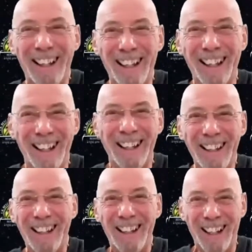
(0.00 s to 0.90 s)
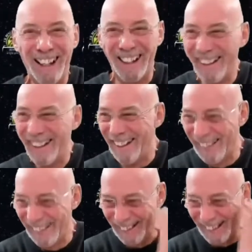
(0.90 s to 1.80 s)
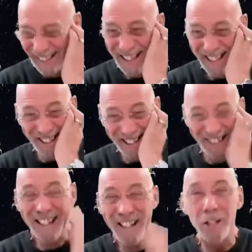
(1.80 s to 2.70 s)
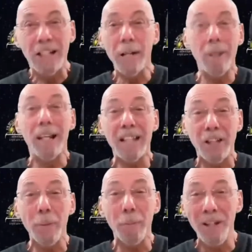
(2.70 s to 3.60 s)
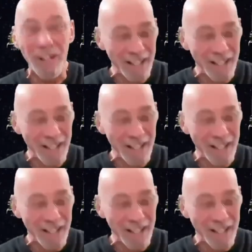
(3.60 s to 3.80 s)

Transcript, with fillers: uh, yeah, well. so I keep the I list do... open?